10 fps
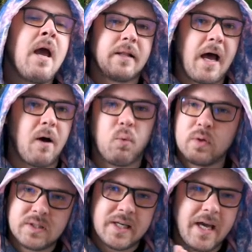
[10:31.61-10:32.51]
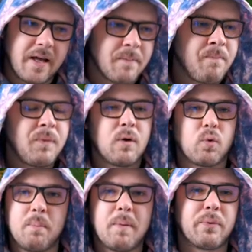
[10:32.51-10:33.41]
Now, once again,
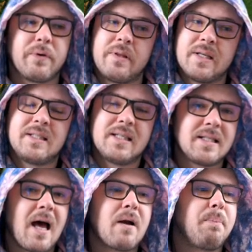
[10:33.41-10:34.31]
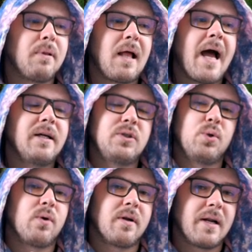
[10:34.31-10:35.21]
remember, this does not apply
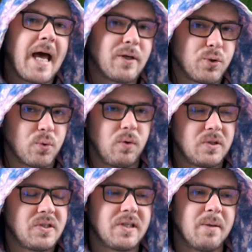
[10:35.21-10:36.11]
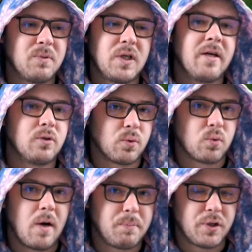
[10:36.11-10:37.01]
to an natural Sims
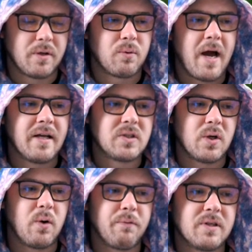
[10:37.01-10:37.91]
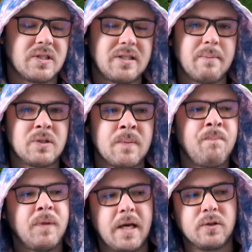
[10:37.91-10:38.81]
interruption, right? So if the Sims
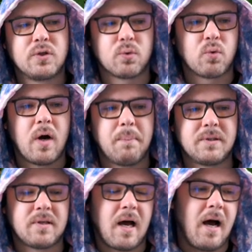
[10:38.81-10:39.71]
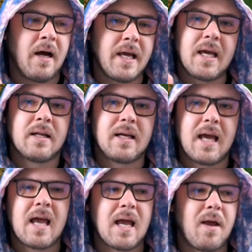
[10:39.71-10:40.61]
interrupt uh, in
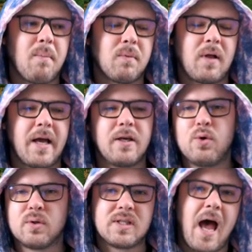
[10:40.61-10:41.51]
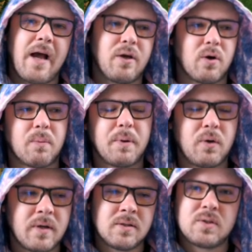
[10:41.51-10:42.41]
game, like you attack your
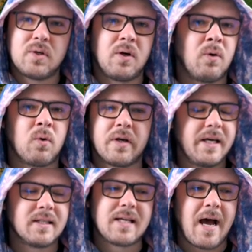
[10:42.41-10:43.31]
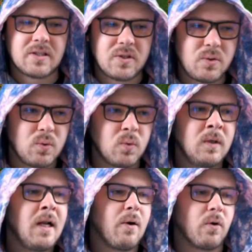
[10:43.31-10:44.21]
opponent uh, or he attacks you,
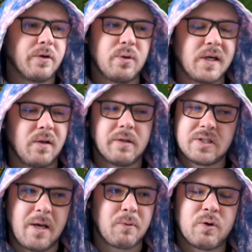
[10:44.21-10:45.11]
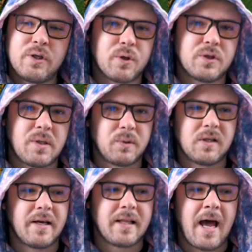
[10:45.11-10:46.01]
or you kill the same creature or
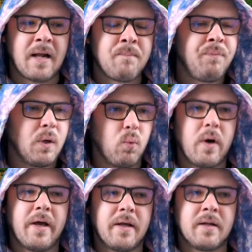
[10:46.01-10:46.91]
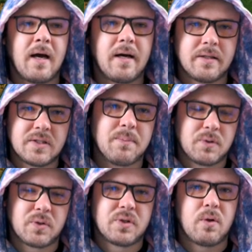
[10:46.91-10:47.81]
something like that when uh, the
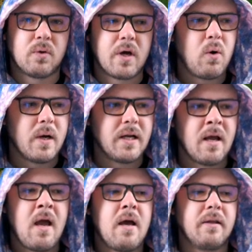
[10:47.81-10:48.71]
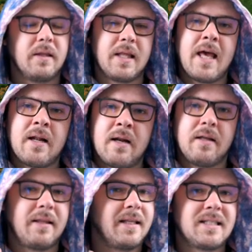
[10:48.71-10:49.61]
Sims are still going,
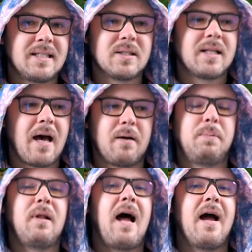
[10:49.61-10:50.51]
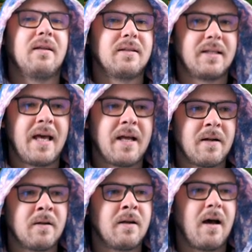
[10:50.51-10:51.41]
then this does not apply.
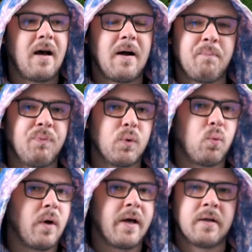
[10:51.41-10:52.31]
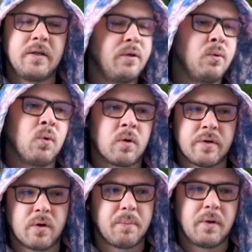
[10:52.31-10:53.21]
Then um, when you or
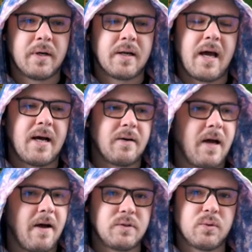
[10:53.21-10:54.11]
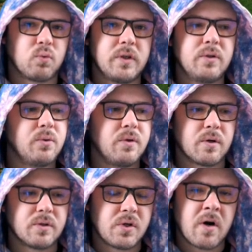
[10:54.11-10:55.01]
your opponent ha have to redo
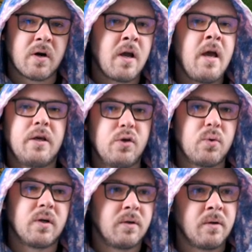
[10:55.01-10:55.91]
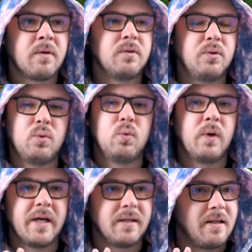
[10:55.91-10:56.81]
your turn, you can do
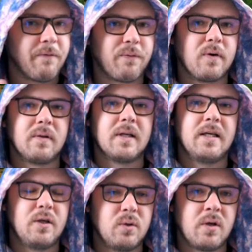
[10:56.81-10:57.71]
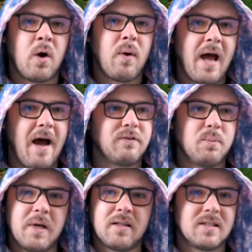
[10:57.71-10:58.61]
it differently. You don't have to
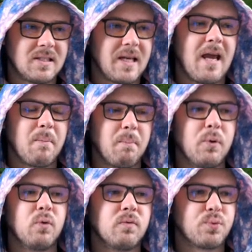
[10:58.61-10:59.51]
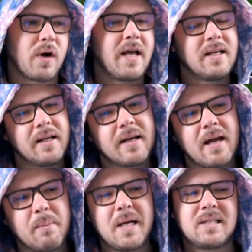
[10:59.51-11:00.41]
make the same moves, right? And it
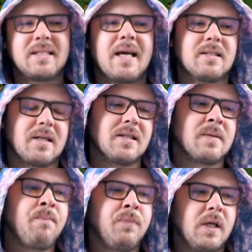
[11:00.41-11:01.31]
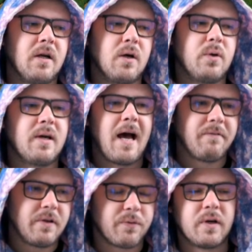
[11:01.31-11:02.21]
kind of makes sense because, you know, you
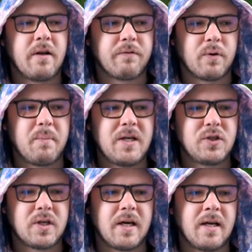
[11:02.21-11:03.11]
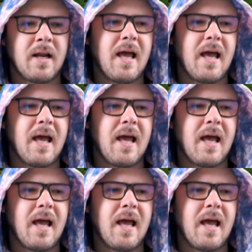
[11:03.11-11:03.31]
have different information,